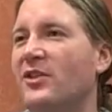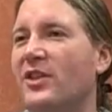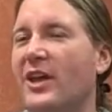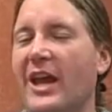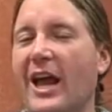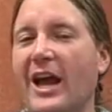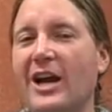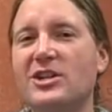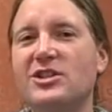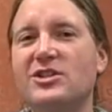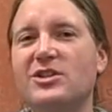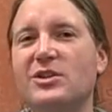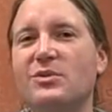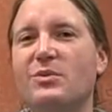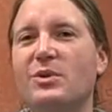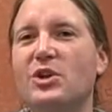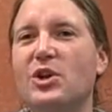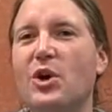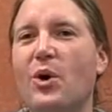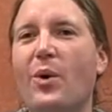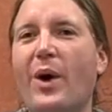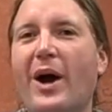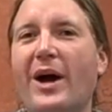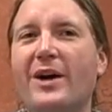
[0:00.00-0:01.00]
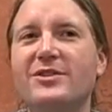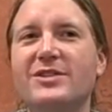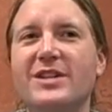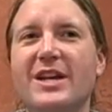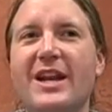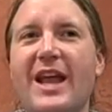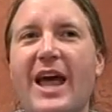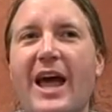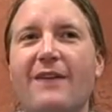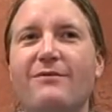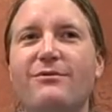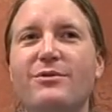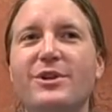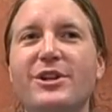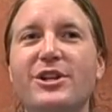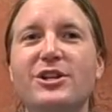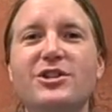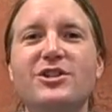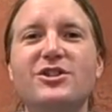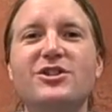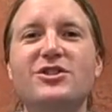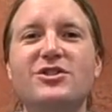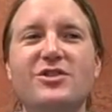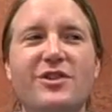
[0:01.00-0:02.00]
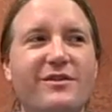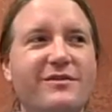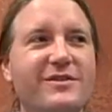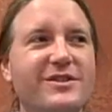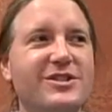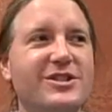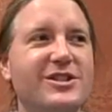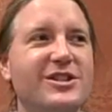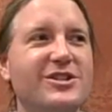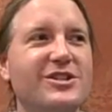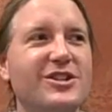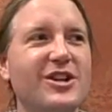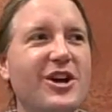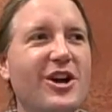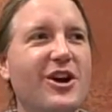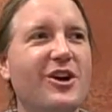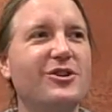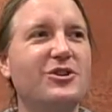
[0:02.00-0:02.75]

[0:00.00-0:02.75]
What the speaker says: They actually would go out and have religious services